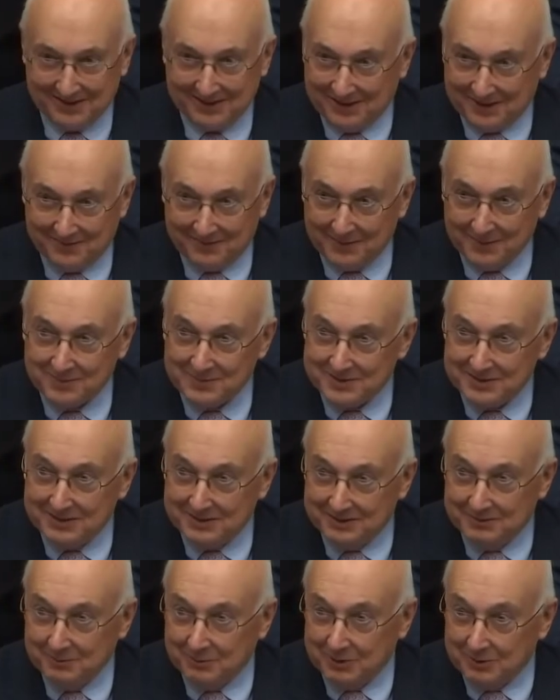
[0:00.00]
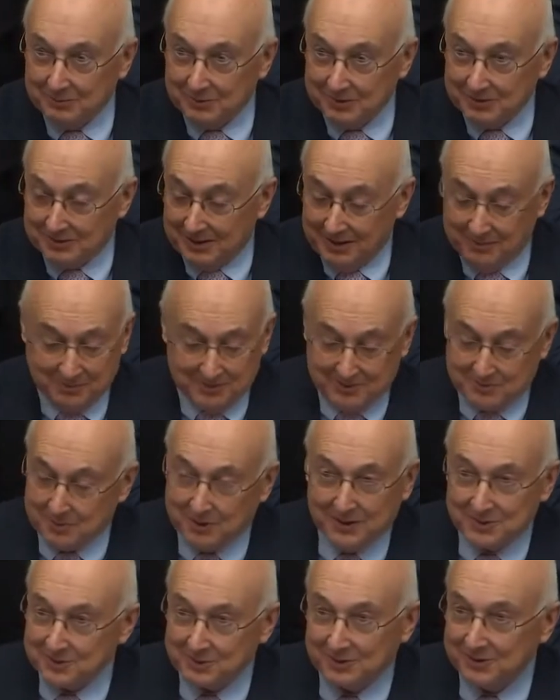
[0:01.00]
like F M C, where, where Tom was
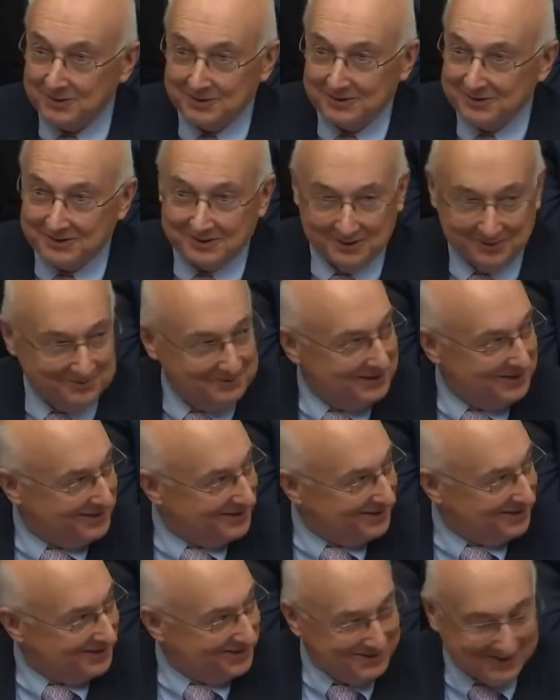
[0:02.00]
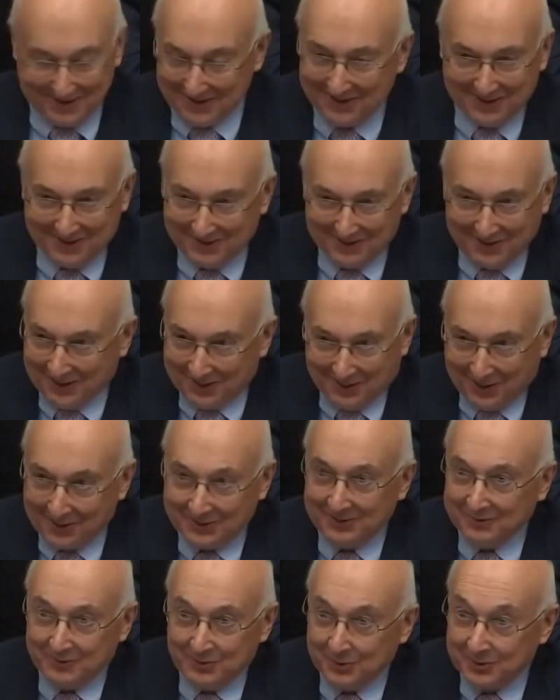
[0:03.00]
treasurer, you know,
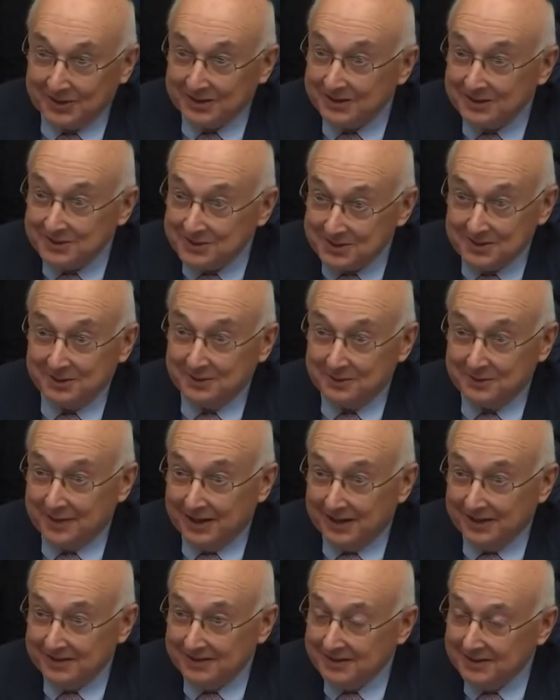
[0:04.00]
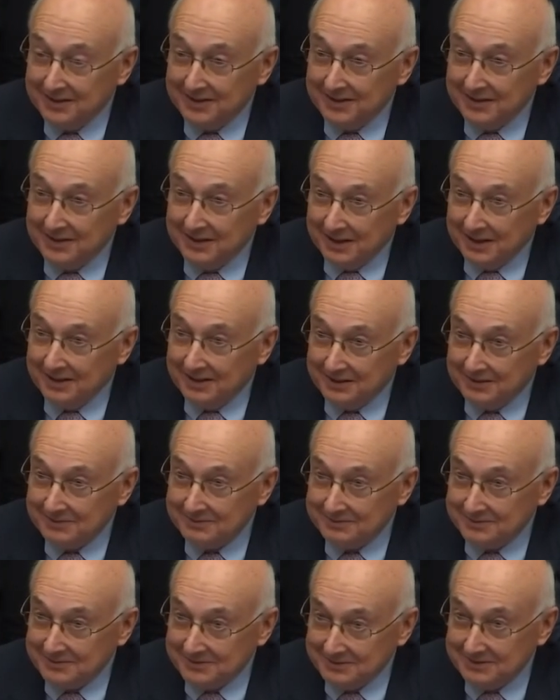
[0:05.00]
aren't even going to consider that. Uh,
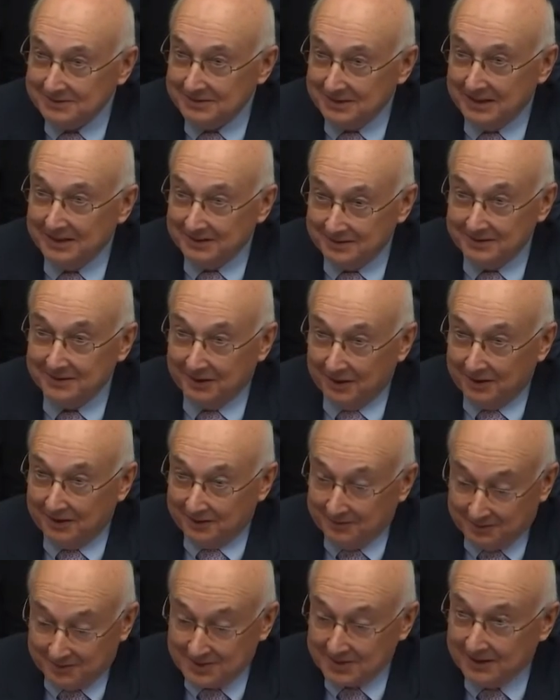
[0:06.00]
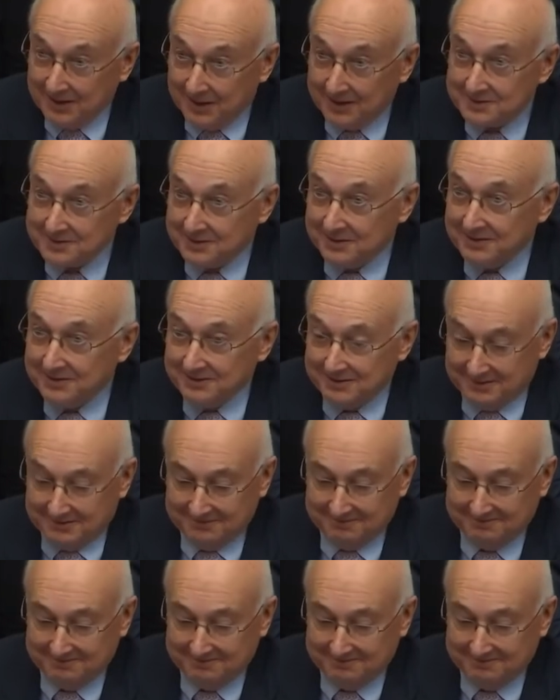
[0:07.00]
and obviously exit.